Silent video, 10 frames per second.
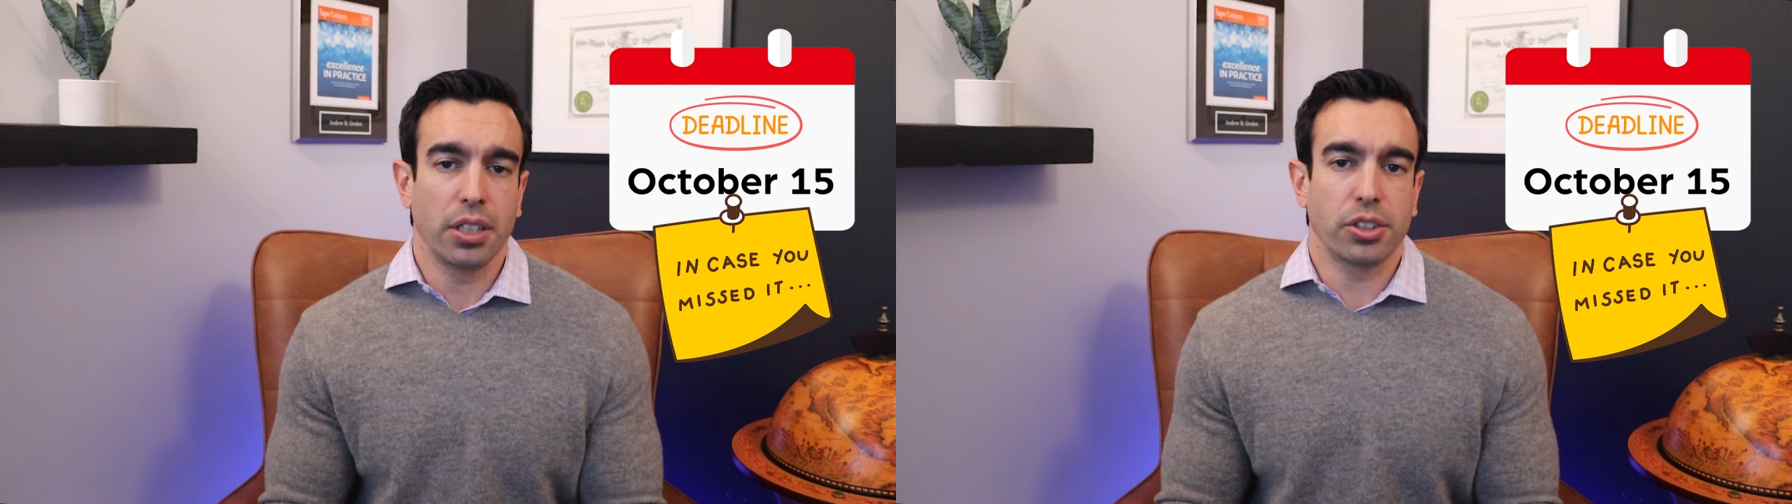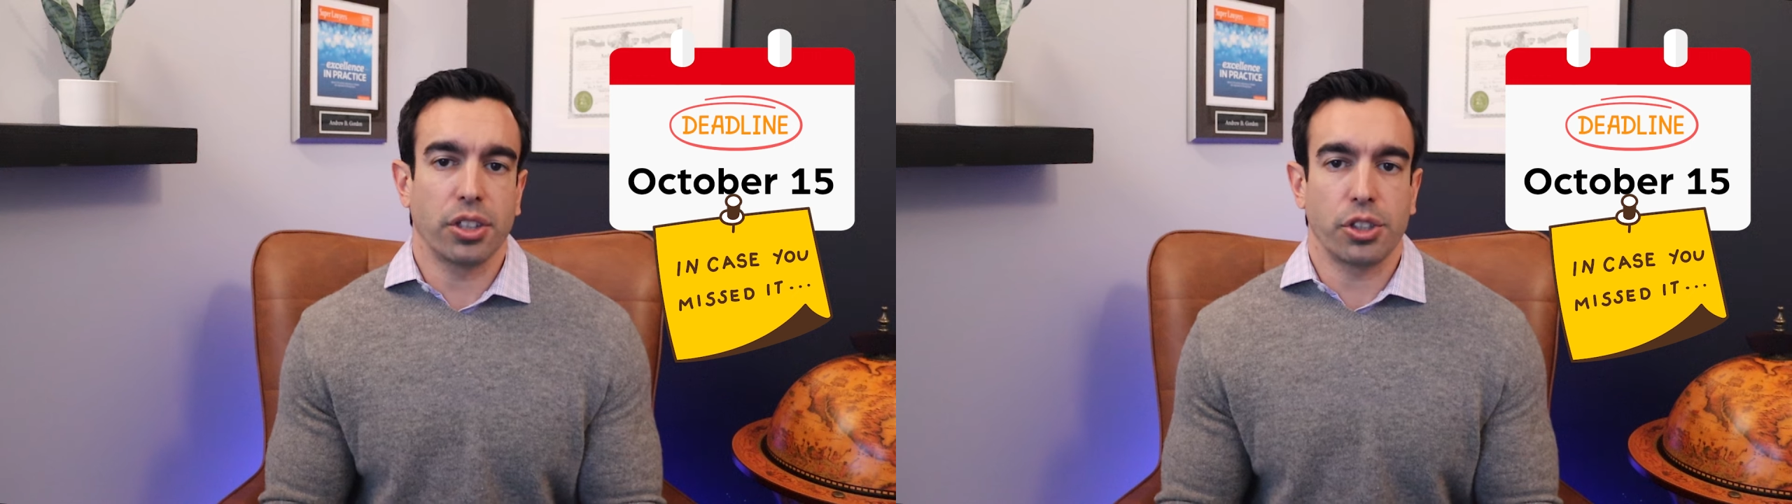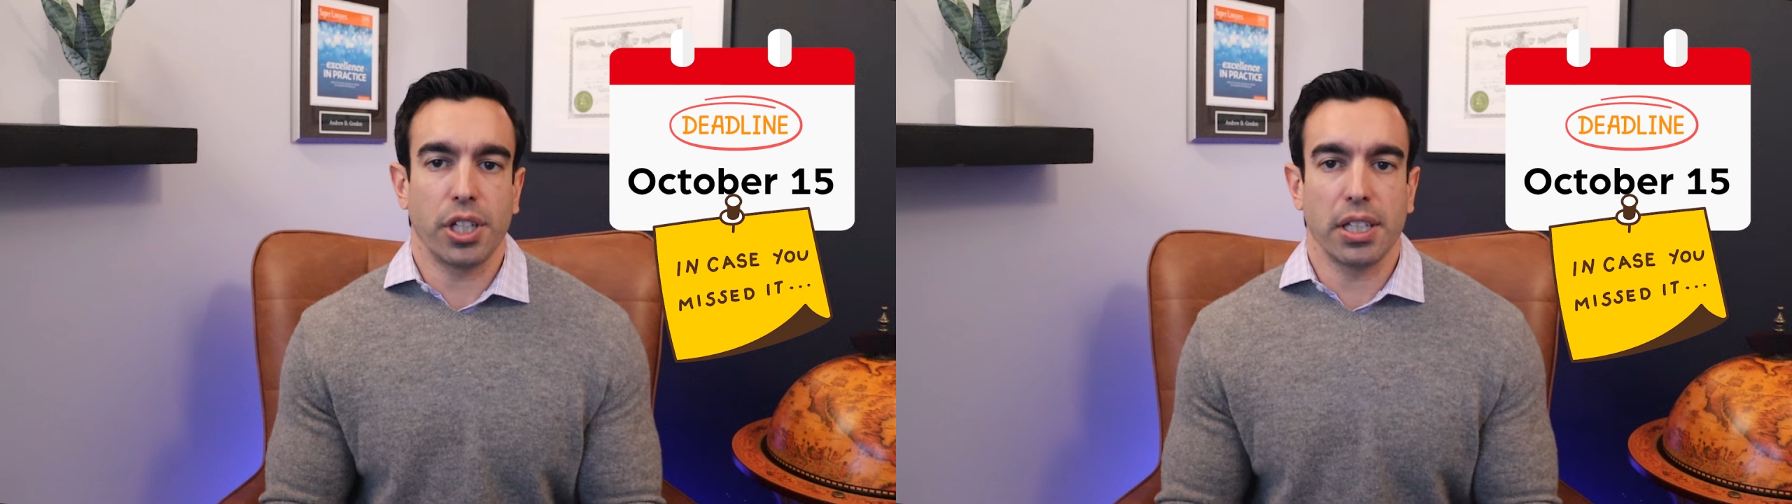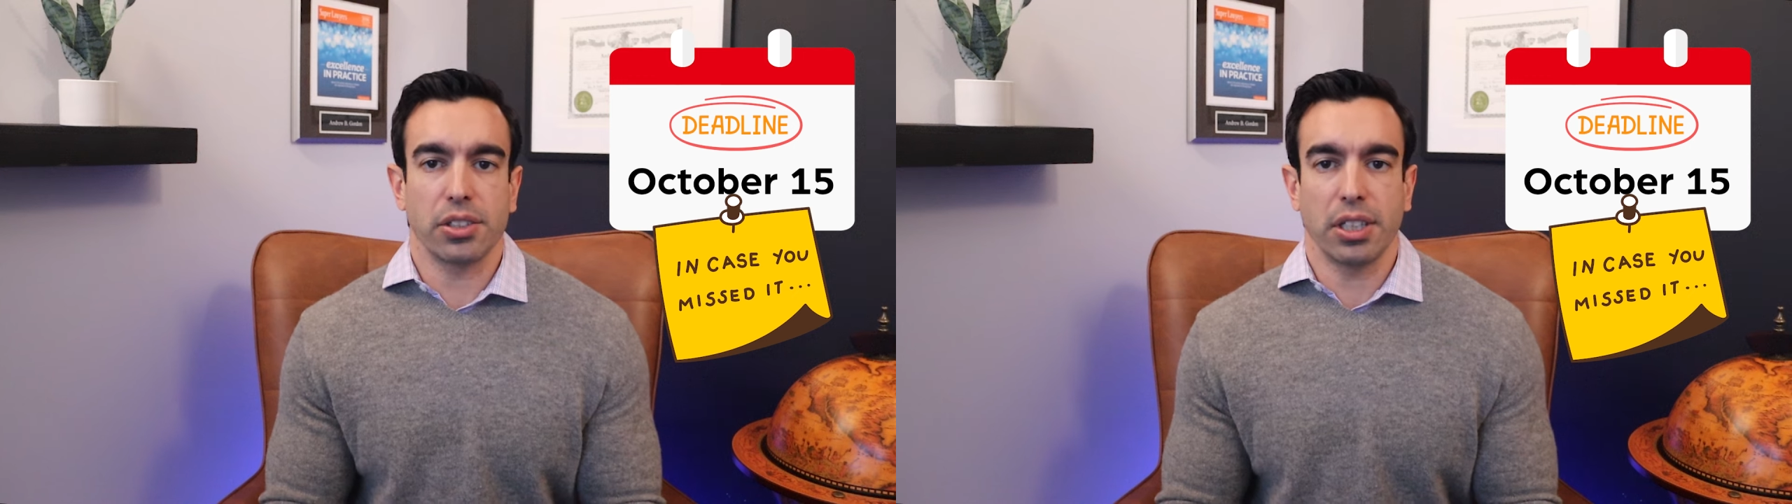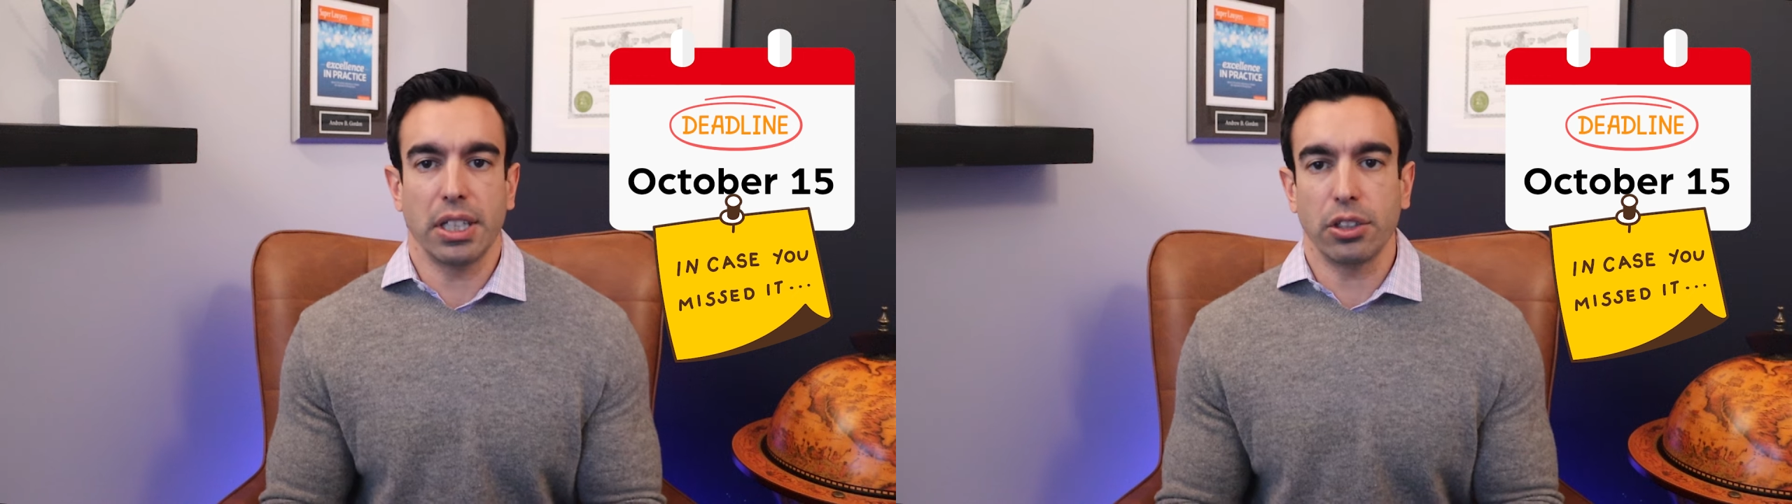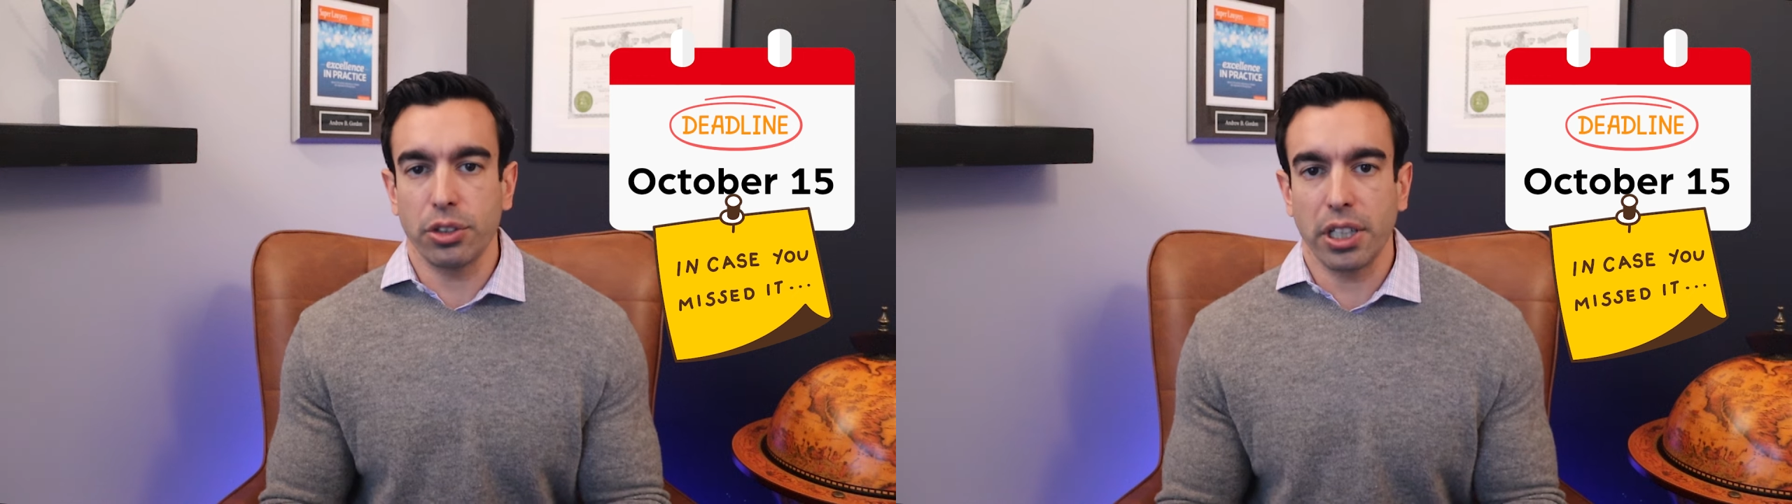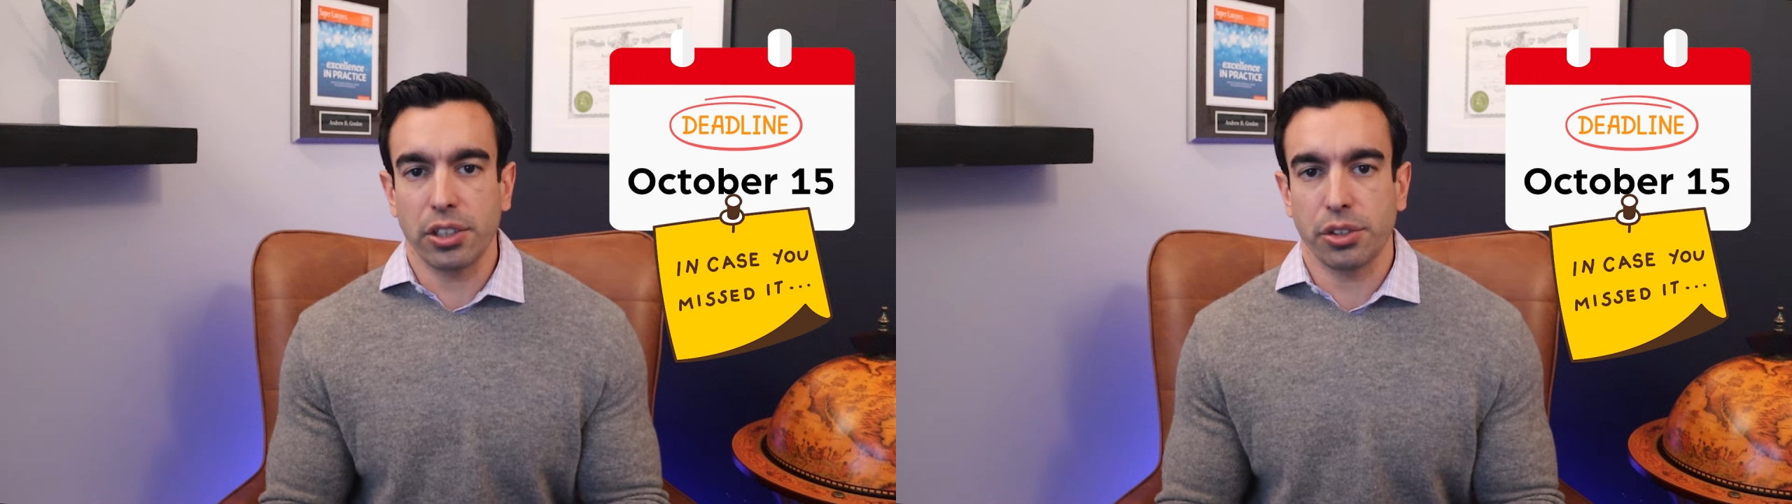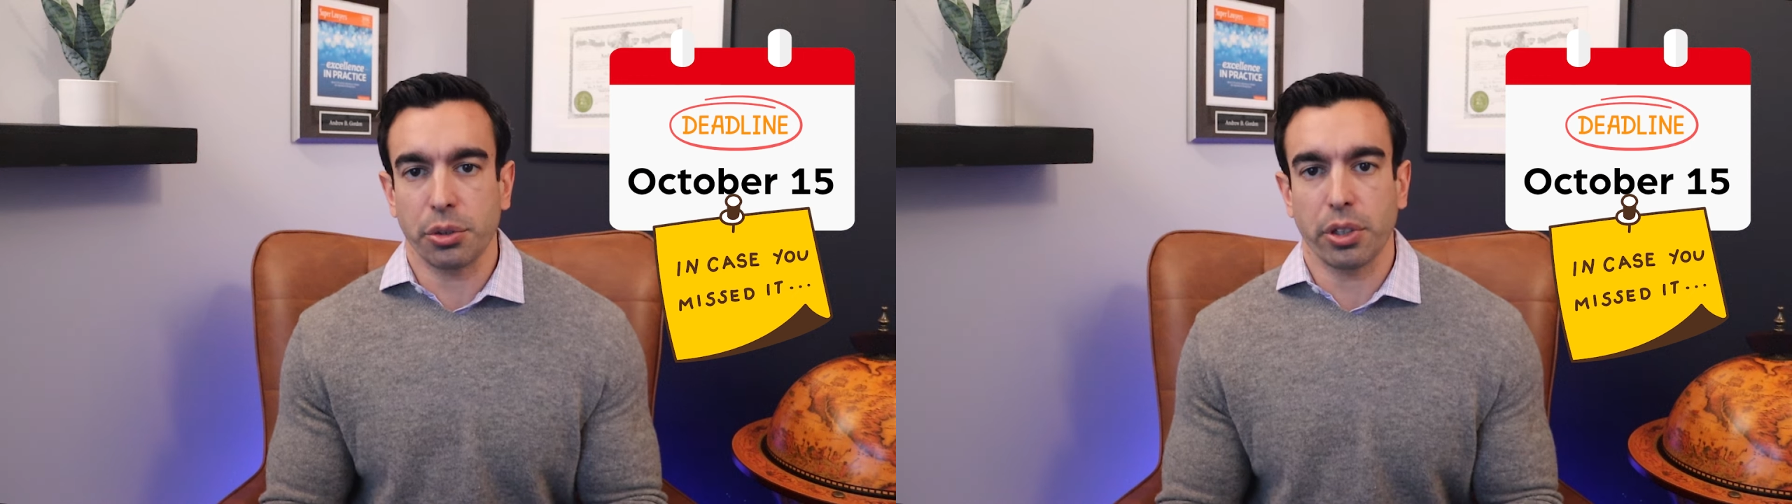such as illness